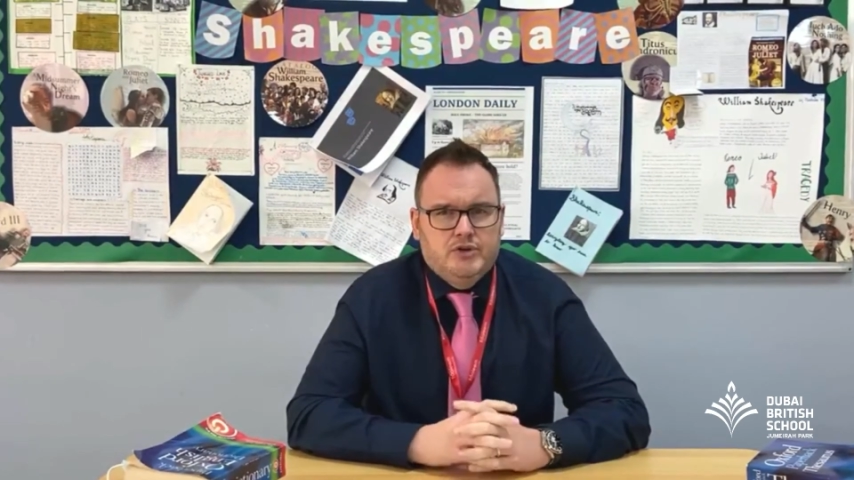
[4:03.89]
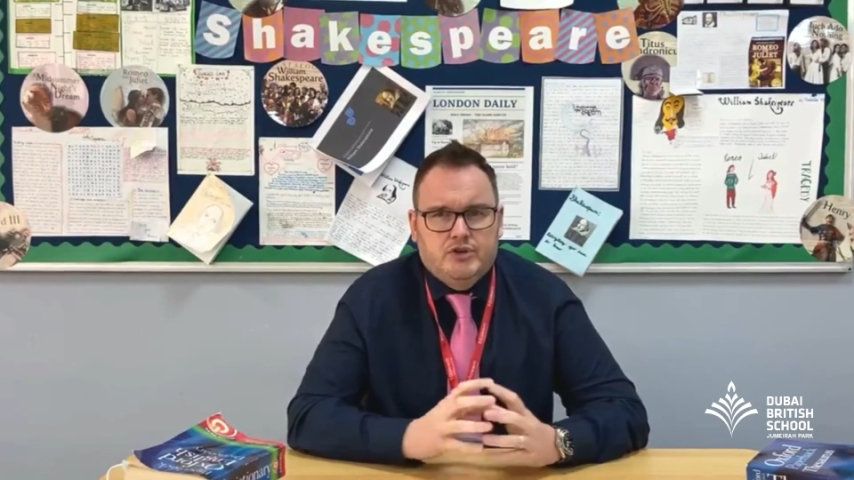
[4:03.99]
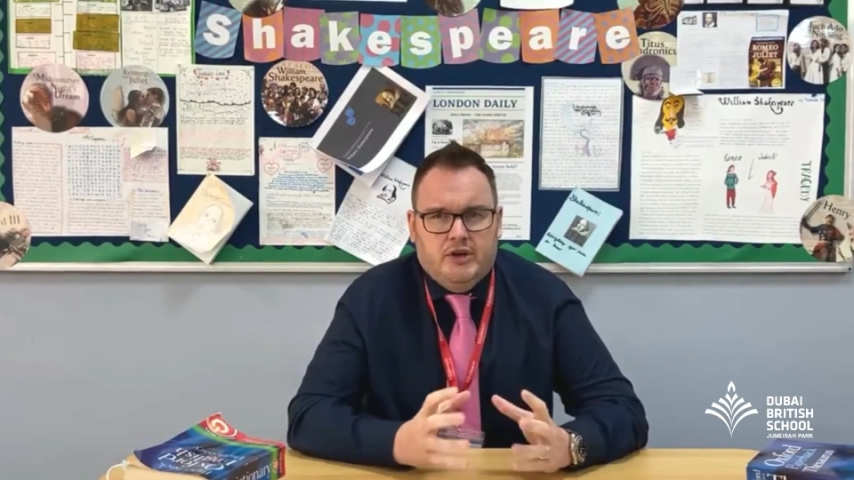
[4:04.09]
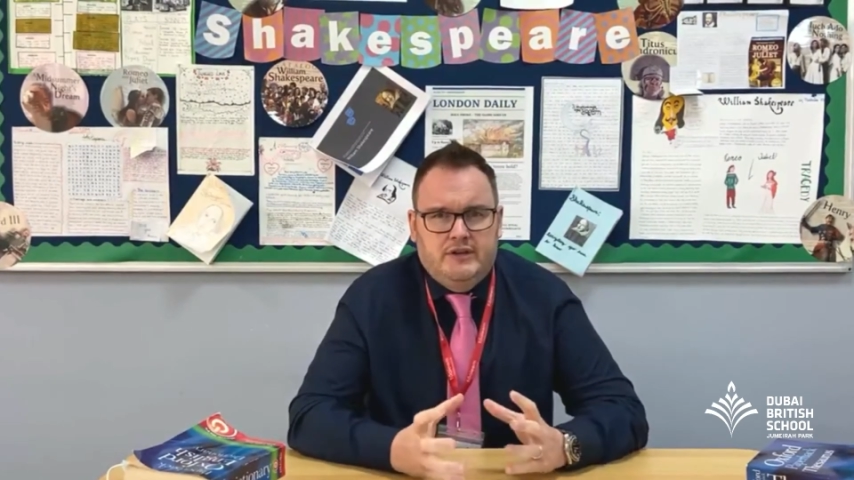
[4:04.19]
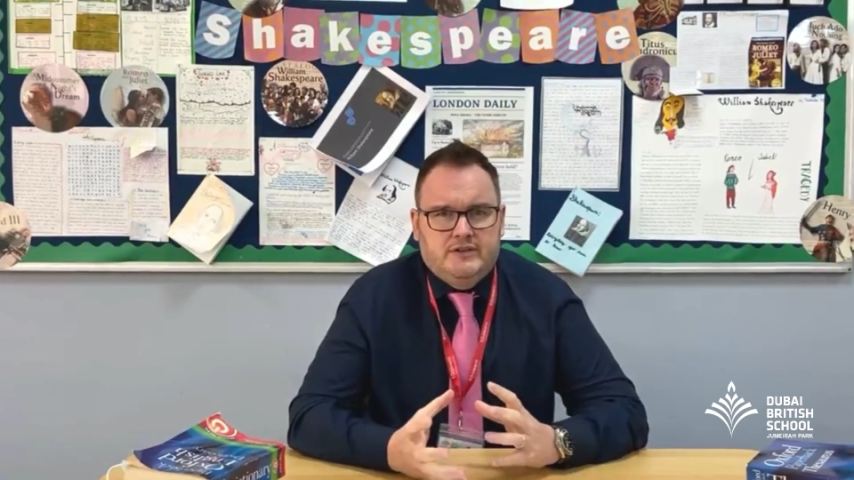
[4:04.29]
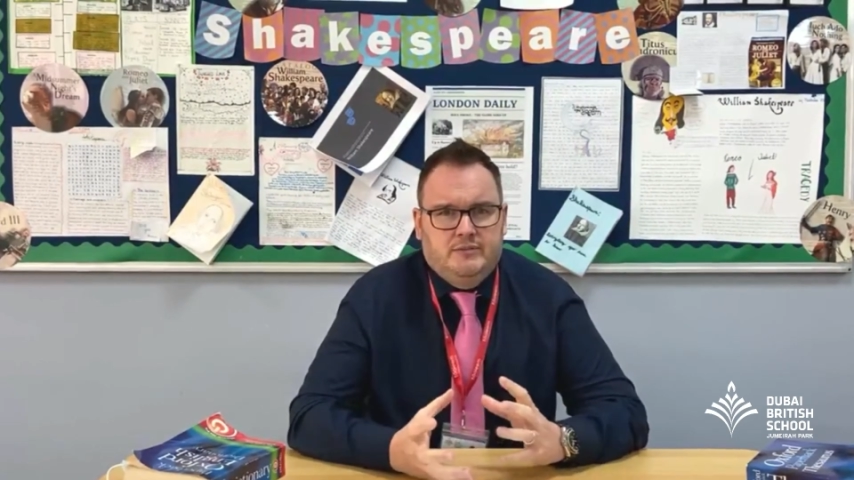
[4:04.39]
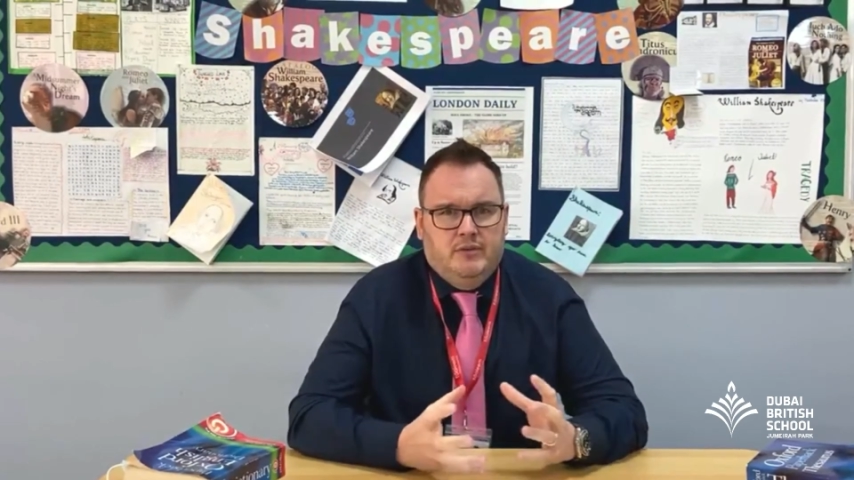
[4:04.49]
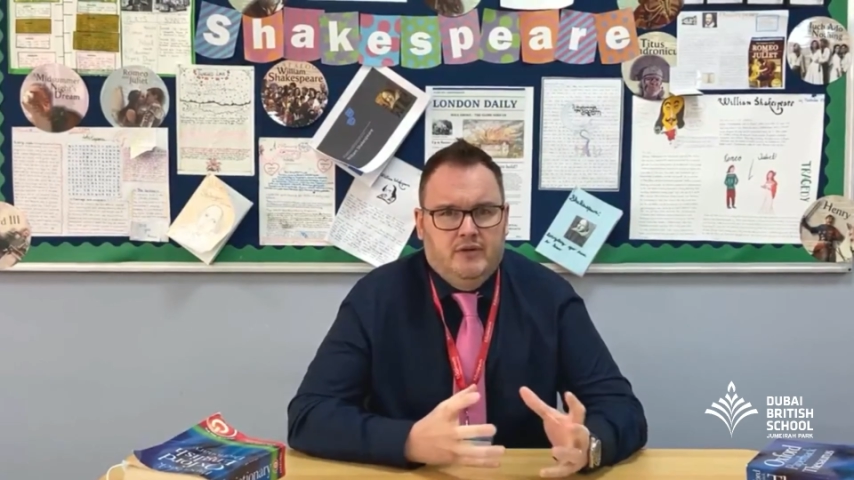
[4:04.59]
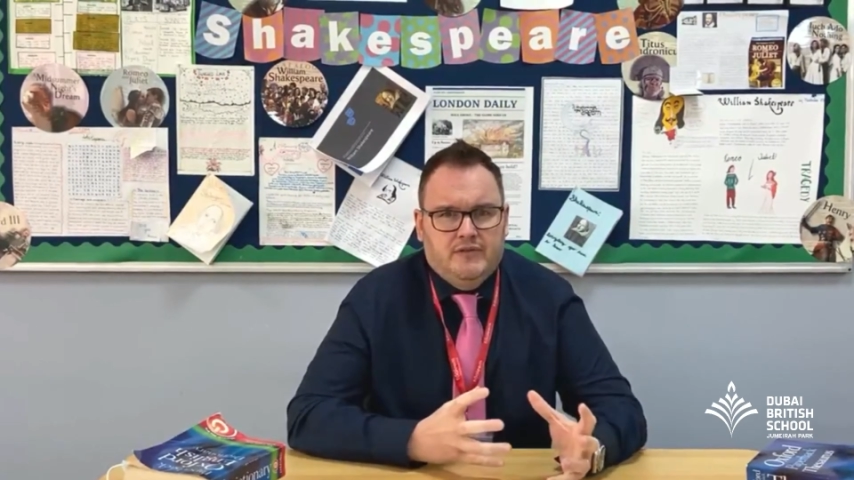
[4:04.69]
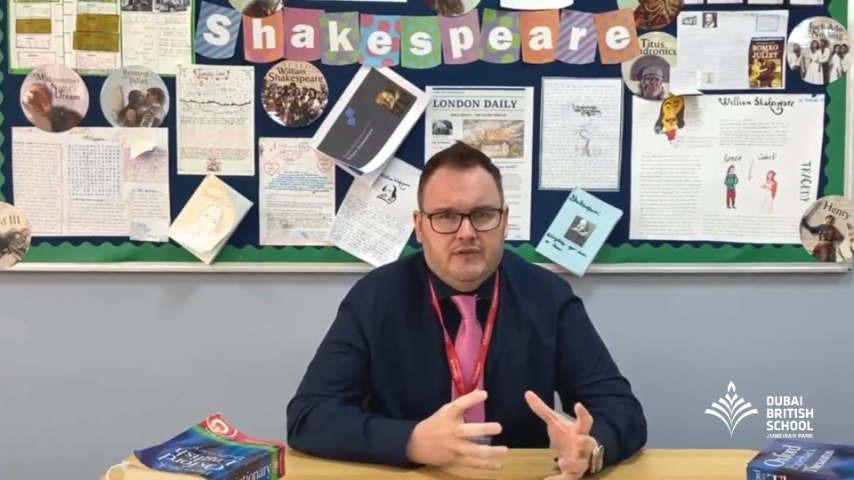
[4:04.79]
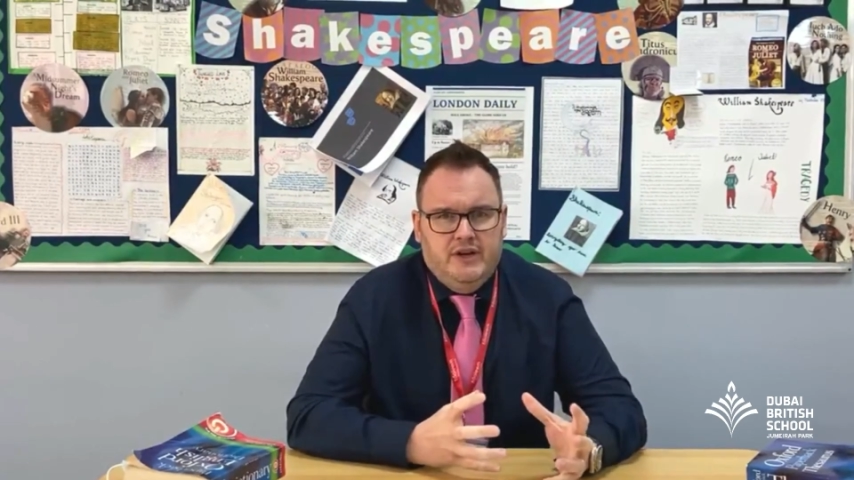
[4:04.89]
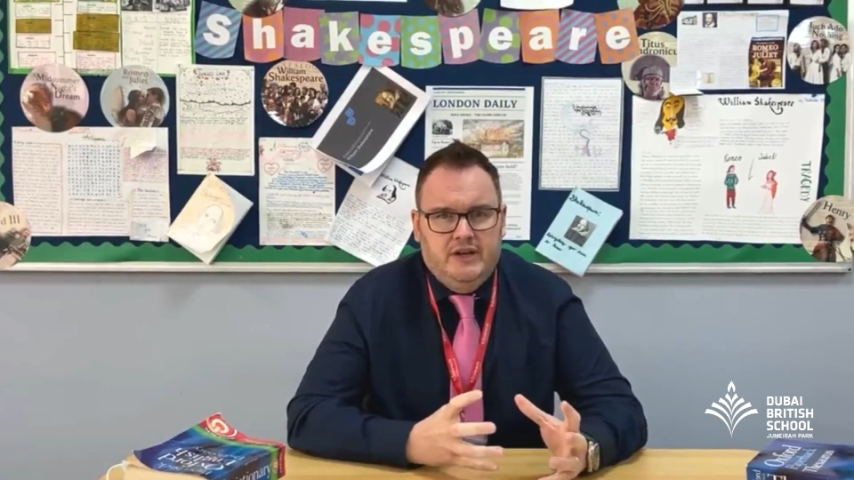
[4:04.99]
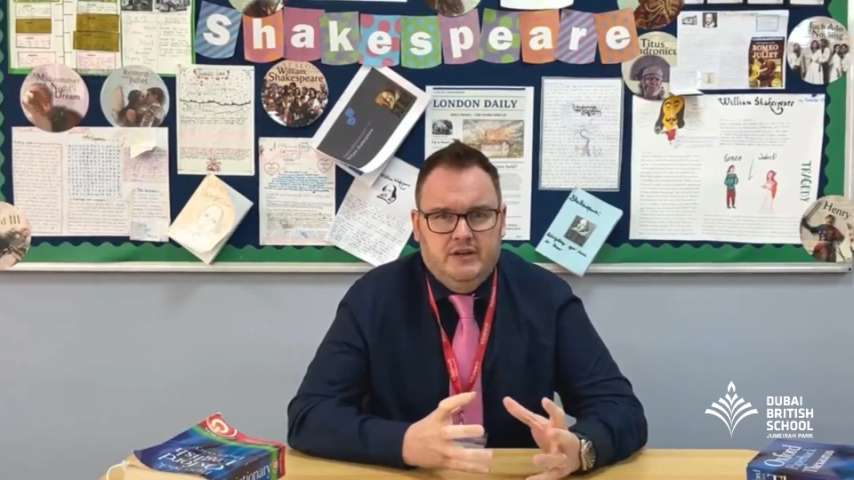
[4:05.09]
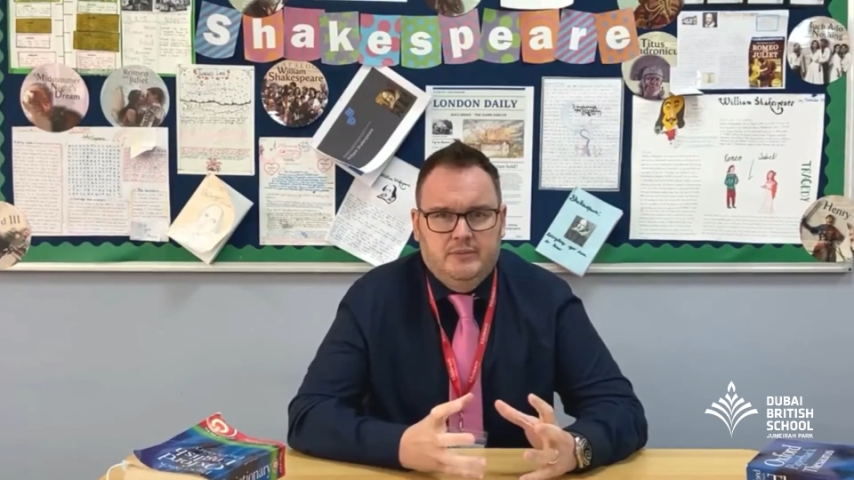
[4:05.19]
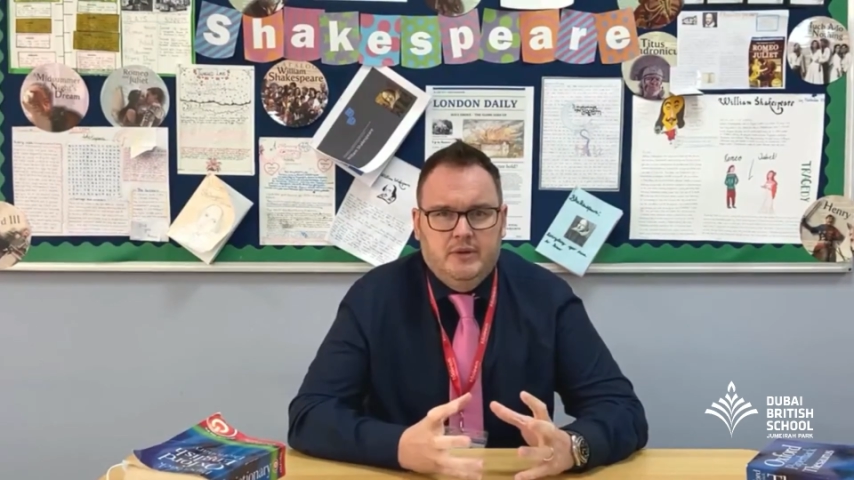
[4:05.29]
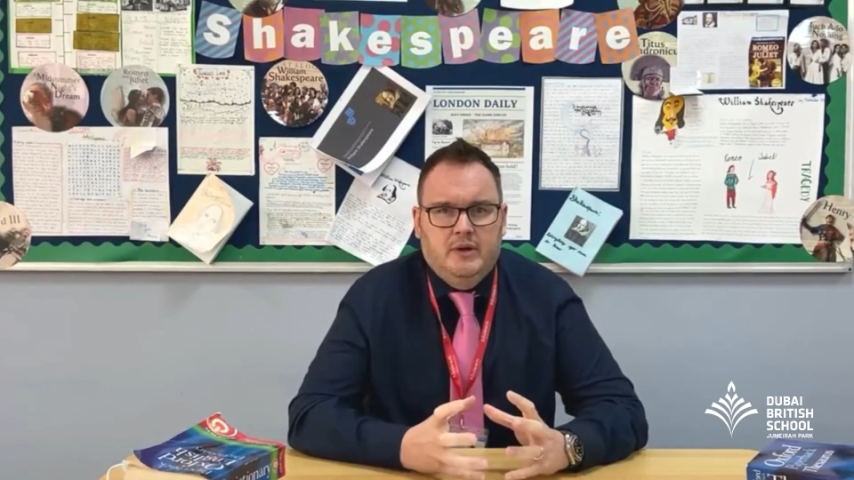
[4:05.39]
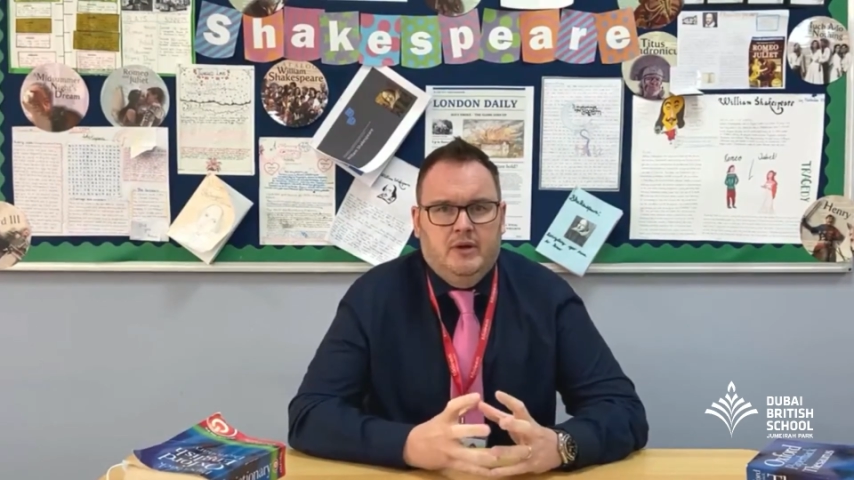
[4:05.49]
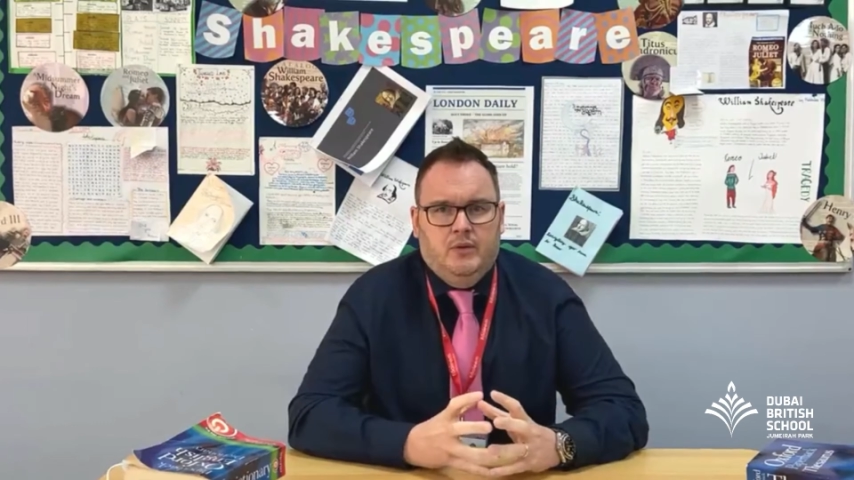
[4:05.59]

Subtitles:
choice and more freedom